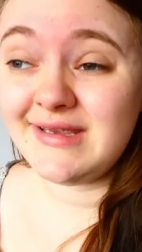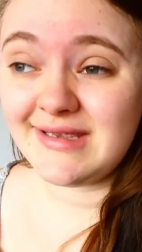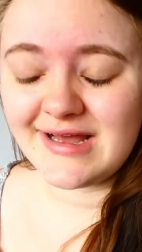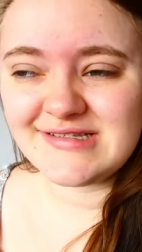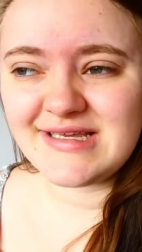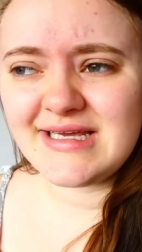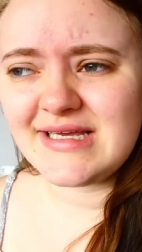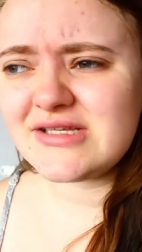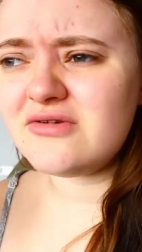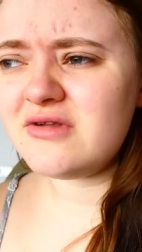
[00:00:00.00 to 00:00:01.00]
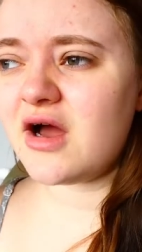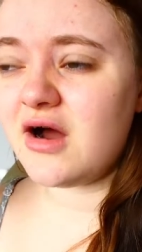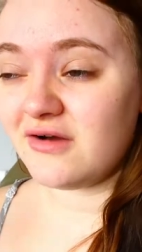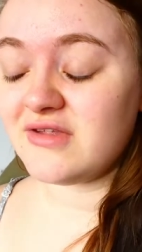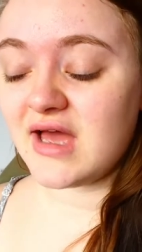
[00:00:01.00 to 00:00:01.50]
Yes, it is only
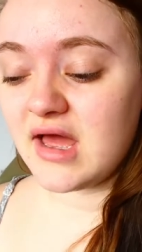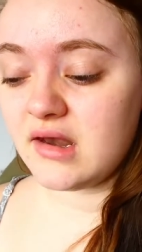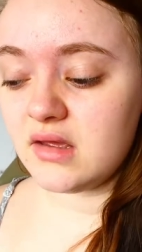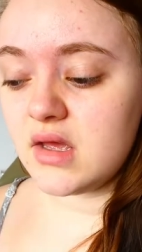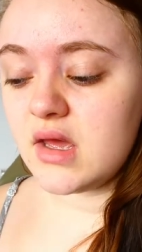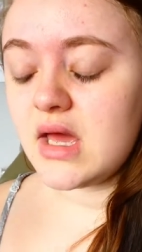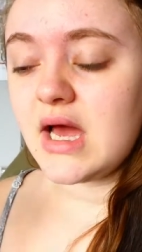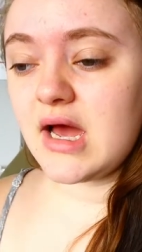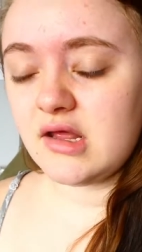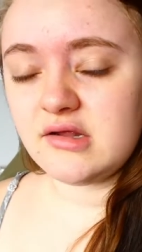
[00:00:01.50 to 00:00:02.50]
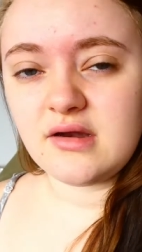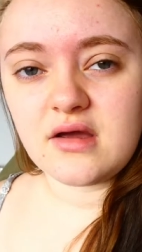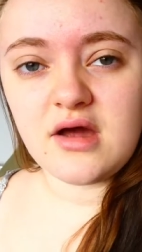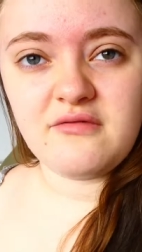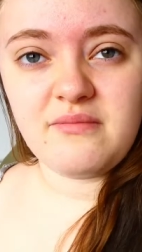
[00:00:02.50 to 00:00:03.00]
half ten and I
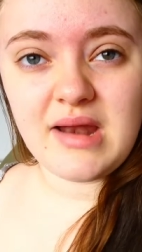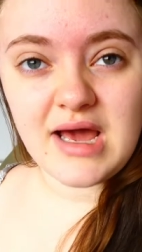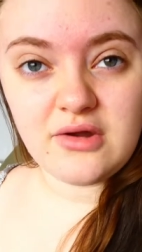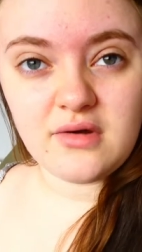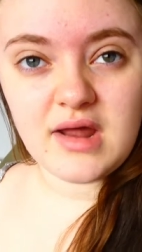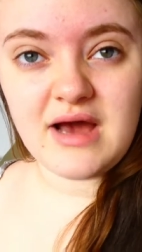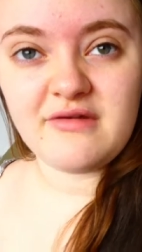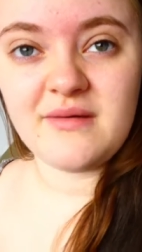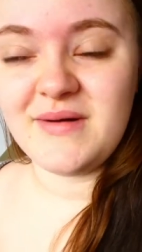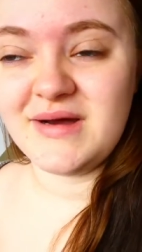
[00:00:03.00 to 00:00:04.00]
kind of plan on having